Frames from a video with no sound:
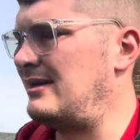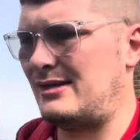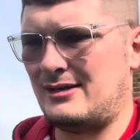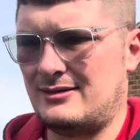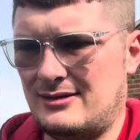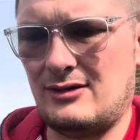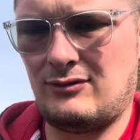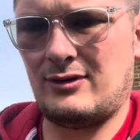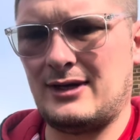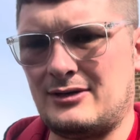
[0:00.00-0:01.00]
And the
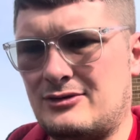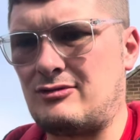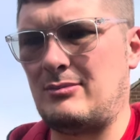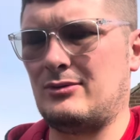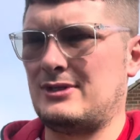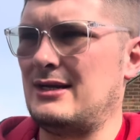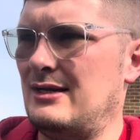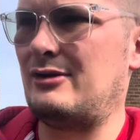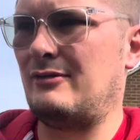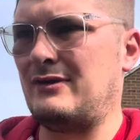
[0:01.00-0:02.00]
other one had a scribbles in,
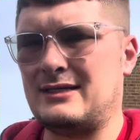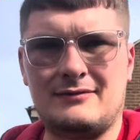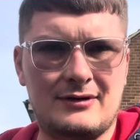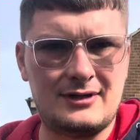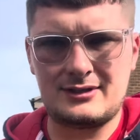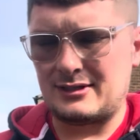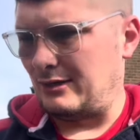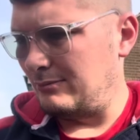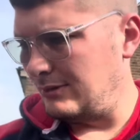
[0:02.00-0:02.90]
and I don't think it's ever going to sell,